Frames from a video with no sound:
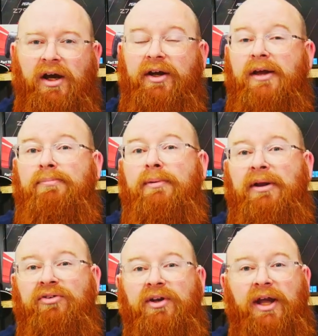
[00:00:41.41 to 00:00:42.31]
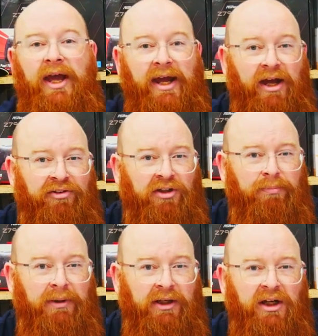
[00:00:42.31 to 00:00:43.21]
an implemented A R G
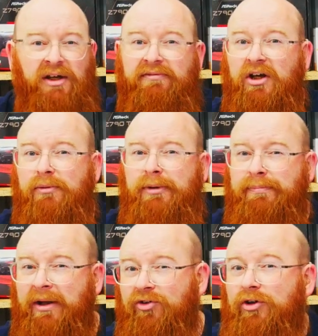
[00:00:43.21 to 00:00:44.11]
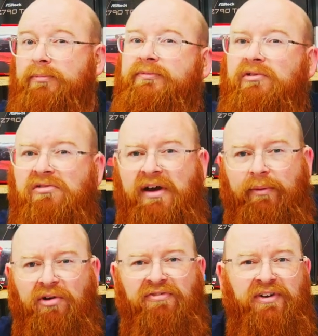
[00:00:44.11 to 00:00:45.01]
B that can be picked up for
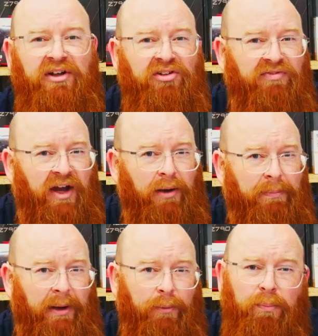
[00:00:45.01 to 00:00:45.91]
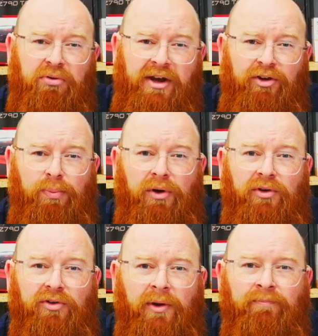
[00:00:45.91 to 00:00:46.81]
around a thirty-five pound price
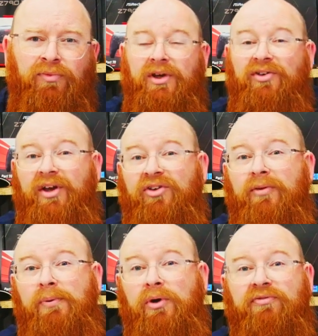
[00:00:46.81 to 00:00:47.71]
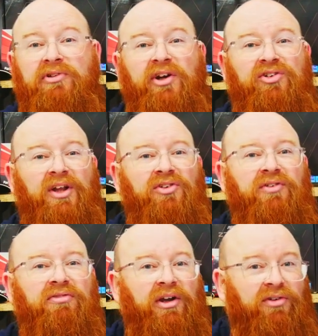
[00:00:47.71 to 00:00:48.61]
point. It has support for an
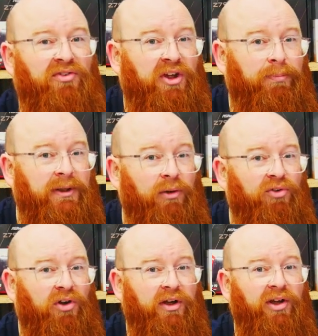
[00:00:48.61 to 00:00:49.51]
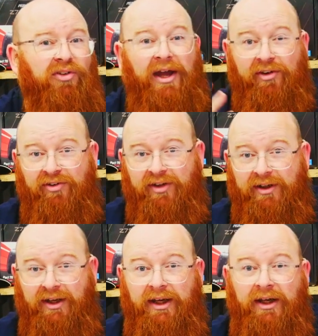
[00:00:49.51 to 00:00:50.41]
extensive range of C P U sockets as
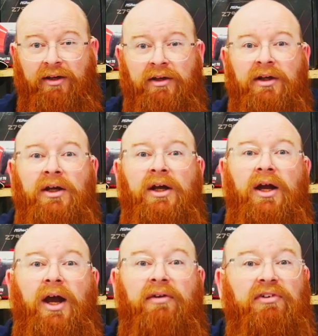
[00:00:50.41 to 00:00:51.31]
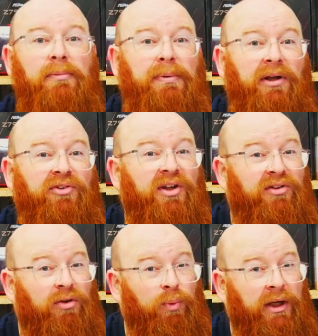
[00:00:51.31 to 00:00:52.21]
seen here, and the ability
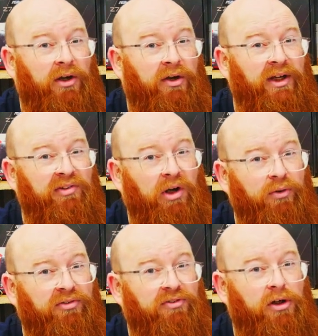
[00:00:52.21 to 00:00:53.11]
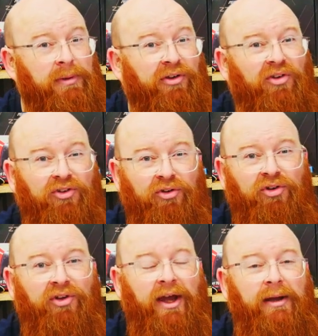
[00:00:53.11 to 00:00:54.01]
to work on even older formats
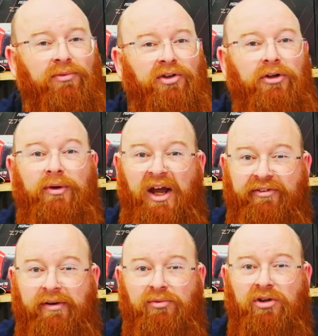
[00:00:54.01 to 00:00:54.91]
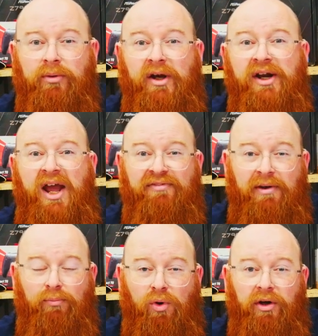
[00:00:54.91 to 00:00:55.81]
such as A M two, F M two and F
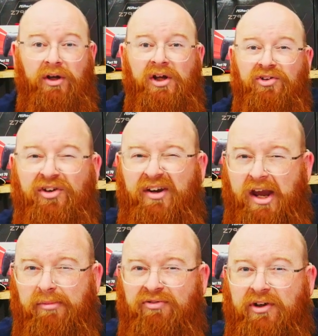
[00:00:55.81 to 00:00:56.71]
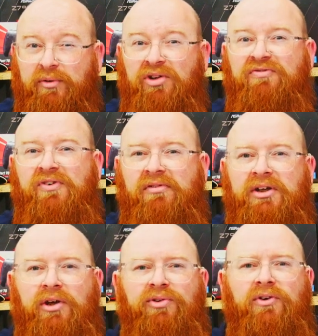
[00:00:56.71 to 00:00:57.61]
M one, to name a few, is
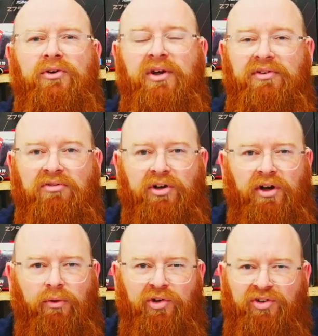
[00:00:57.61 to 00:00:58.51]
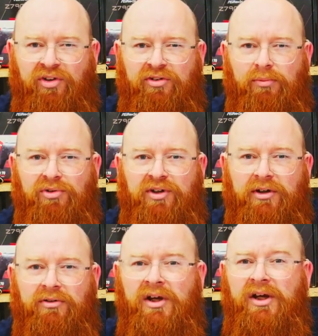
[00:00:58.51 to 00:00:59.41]
very useful if you run an older system
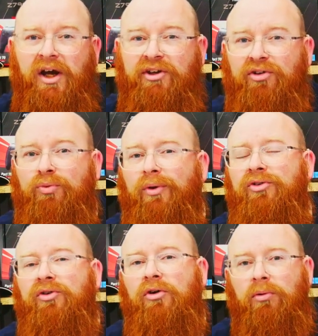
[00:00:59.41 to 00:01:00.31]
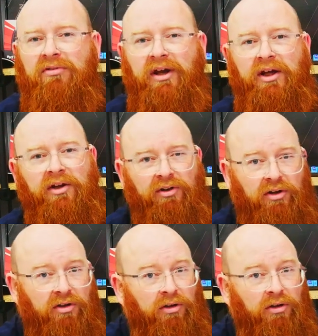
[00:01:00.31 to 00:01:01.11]
still and you just want to upgrade your